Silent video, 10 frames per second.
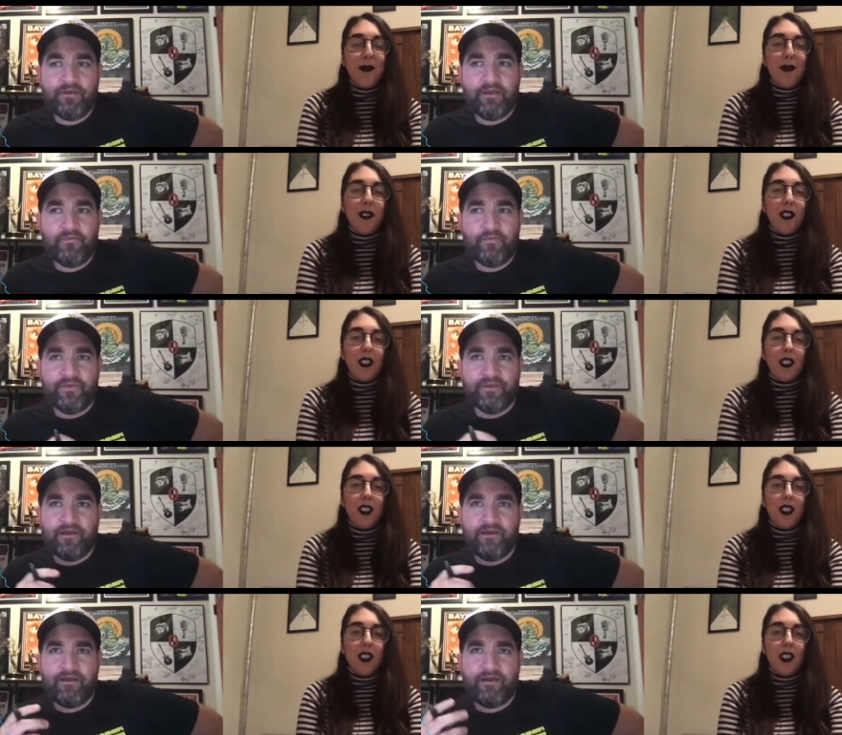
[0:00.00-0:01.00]
Speaker 1: like,
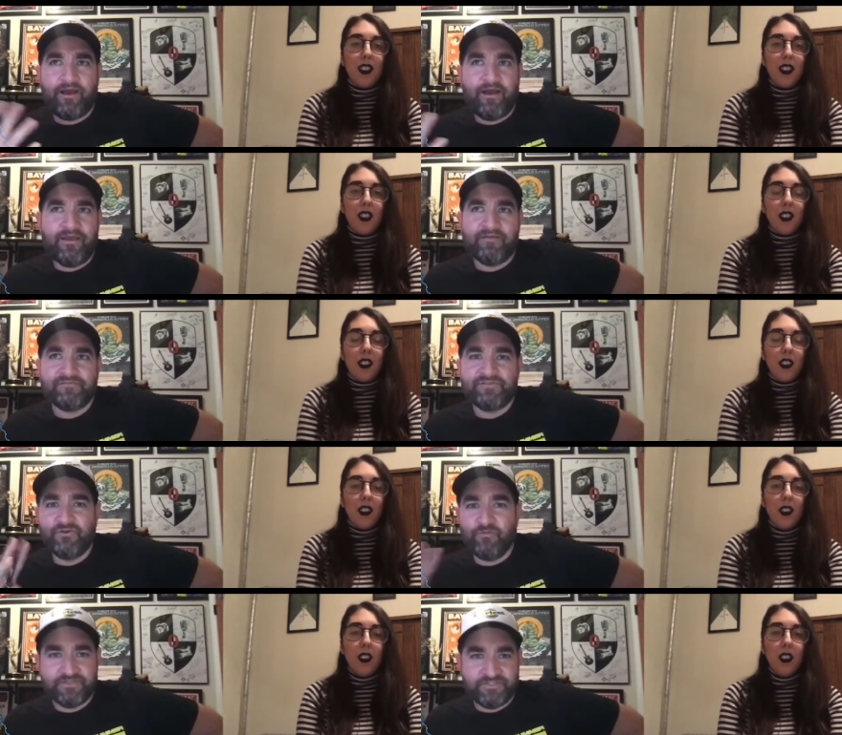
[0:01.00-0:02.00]
I have so much
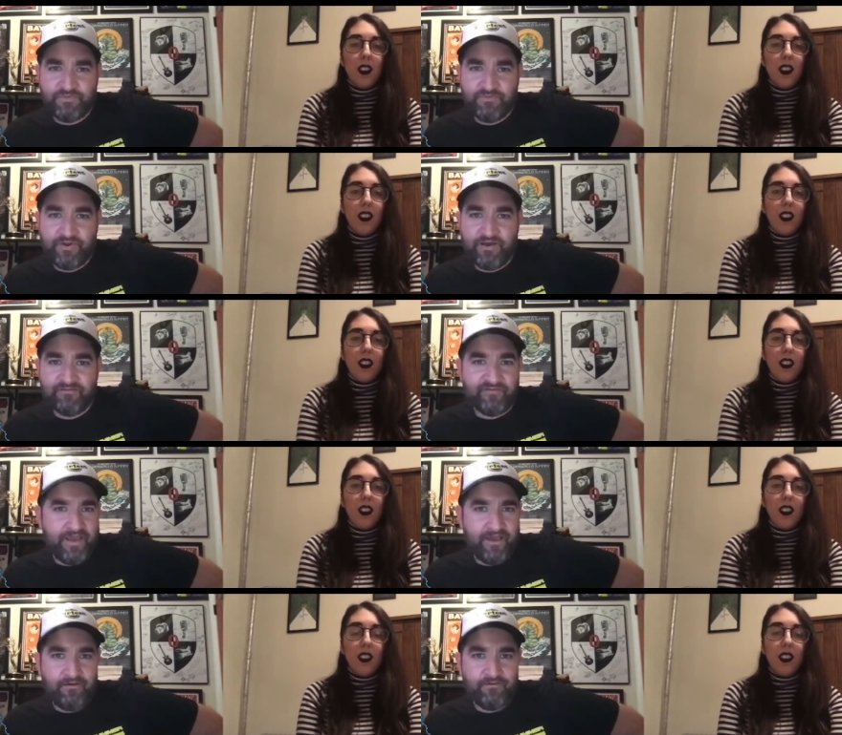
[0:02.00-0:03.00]
to be proud of now
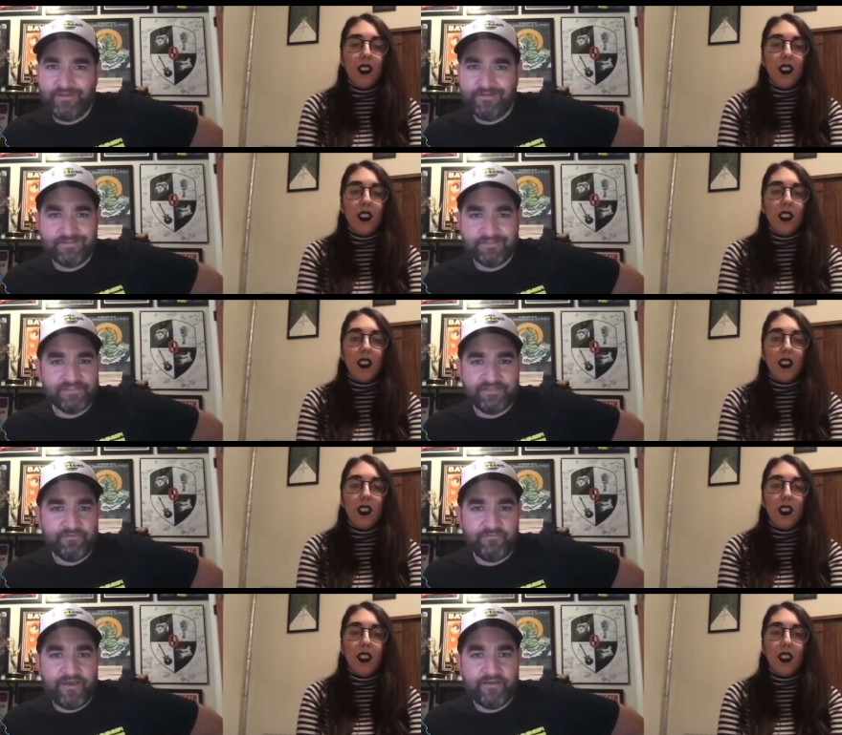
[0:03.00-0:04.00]
that it doesn't even
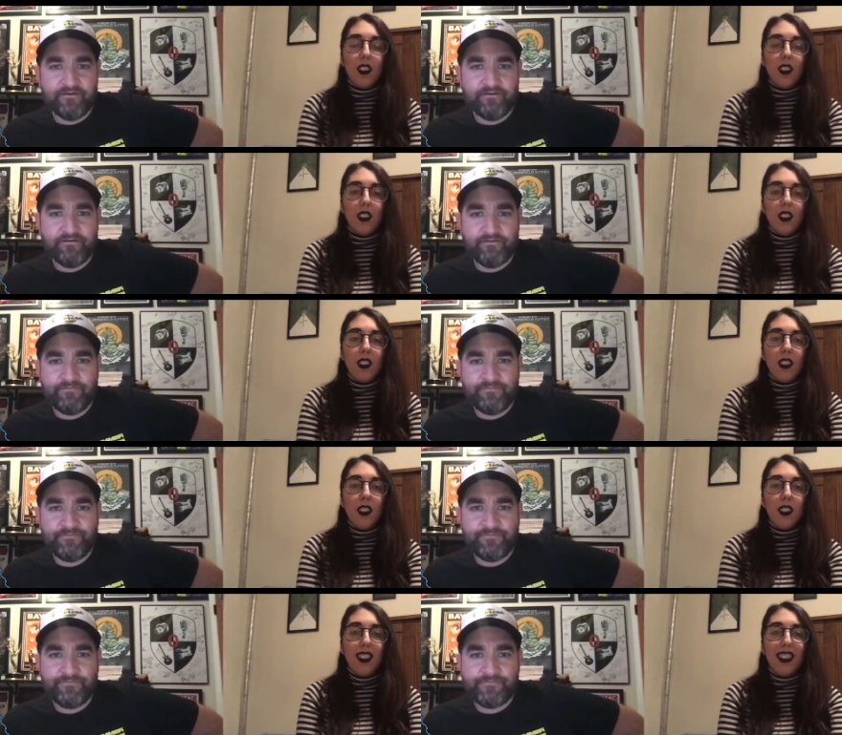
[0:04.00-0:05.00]
matter.
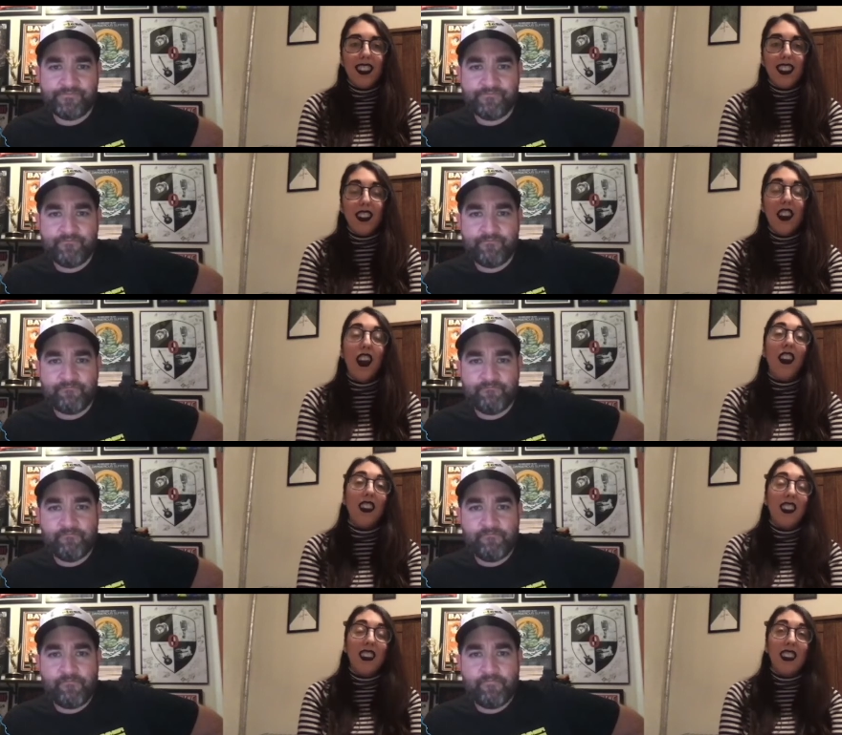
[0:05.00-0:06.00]
Speaker 2: Yeah.
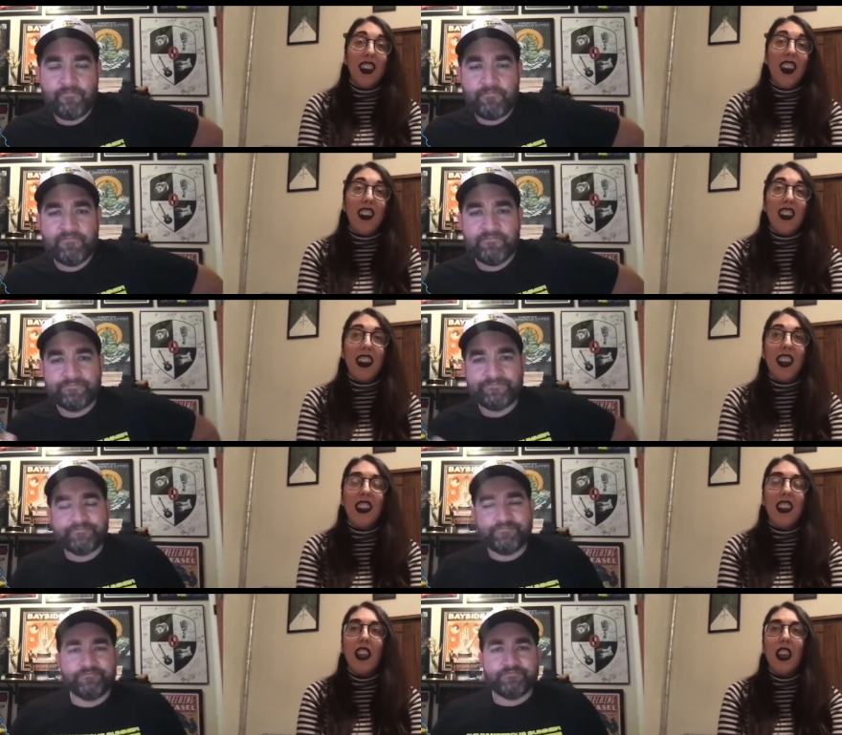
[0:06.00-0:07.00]
Yeah. And
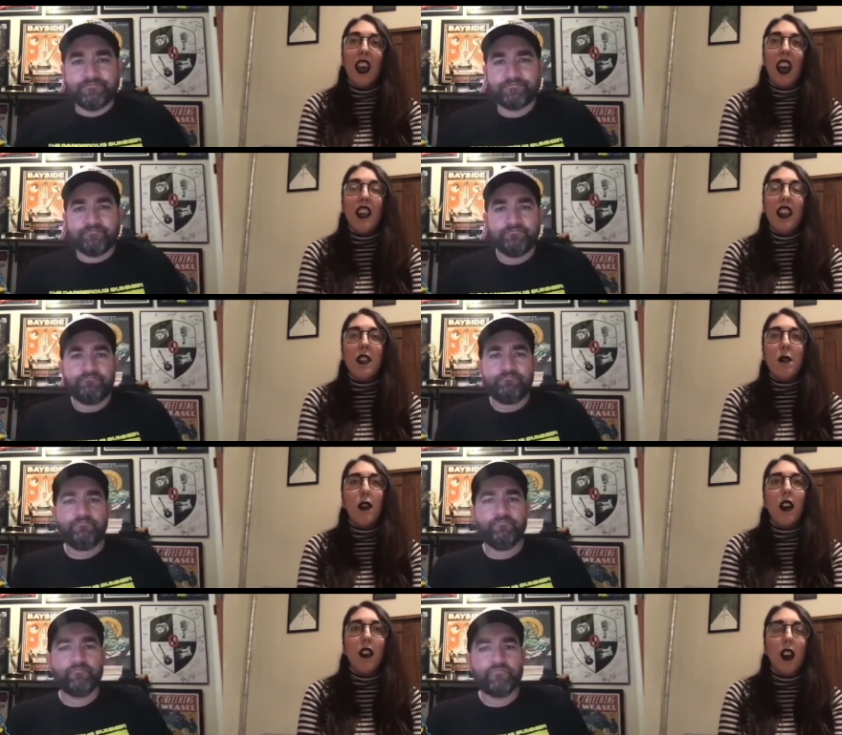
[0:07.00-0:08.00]
I think that's a
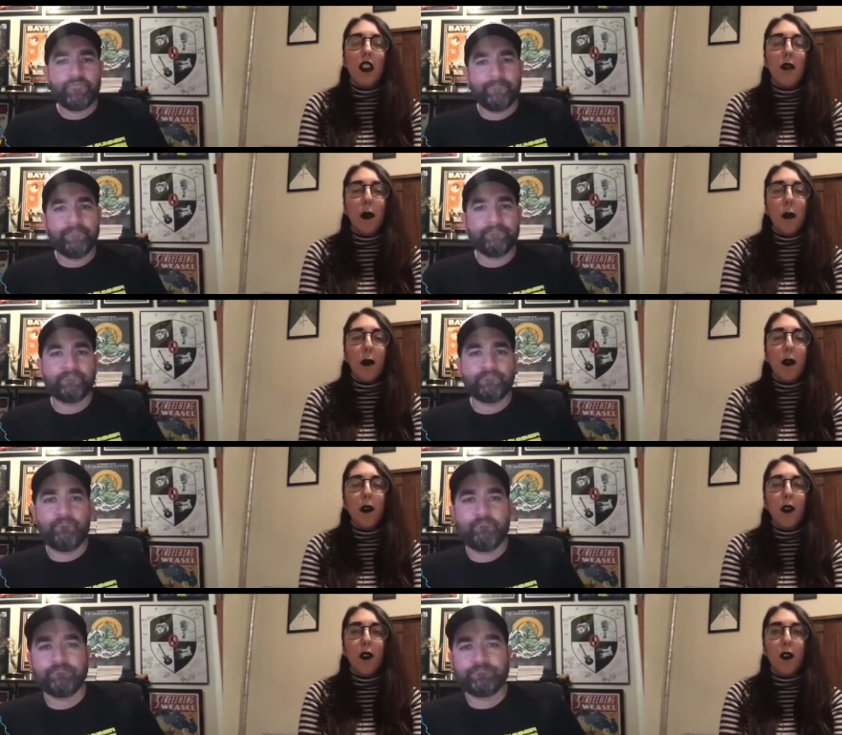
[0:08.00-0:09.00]
lot of people
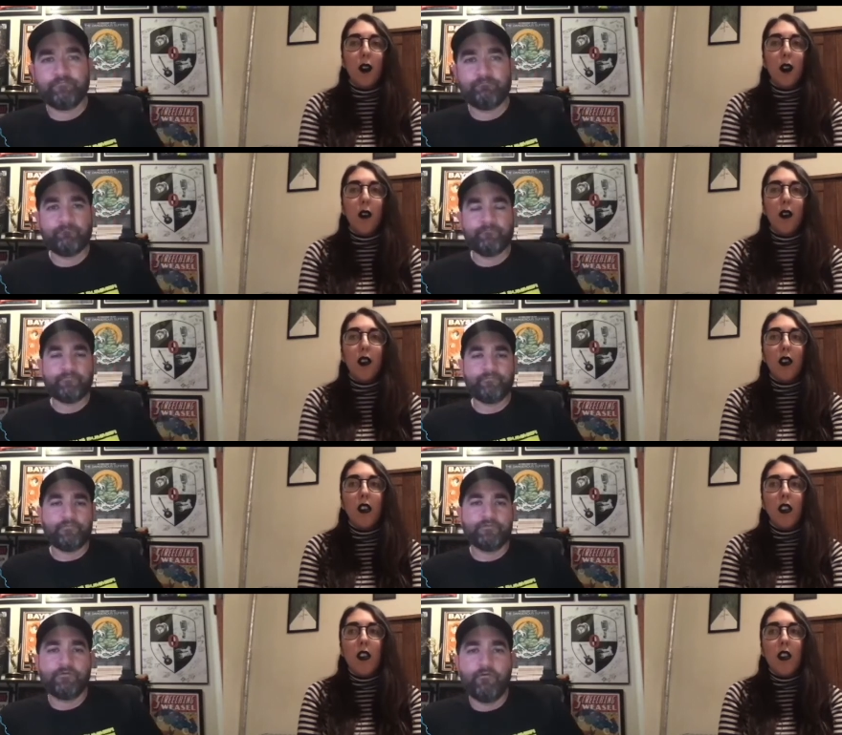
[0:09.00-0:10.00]
don't
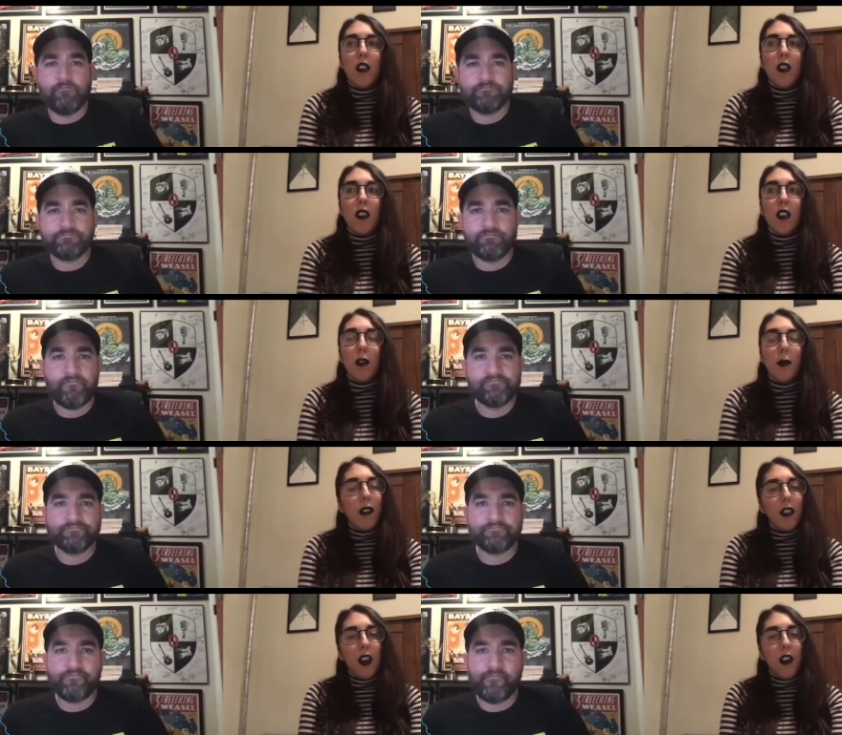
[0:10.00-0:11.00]
think about
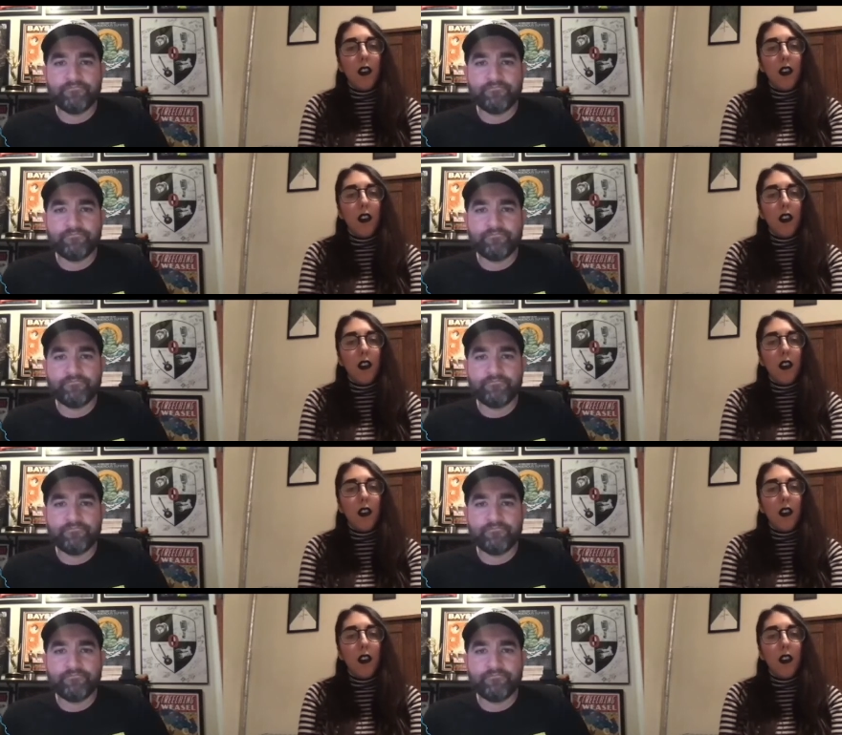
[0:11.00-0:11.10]
that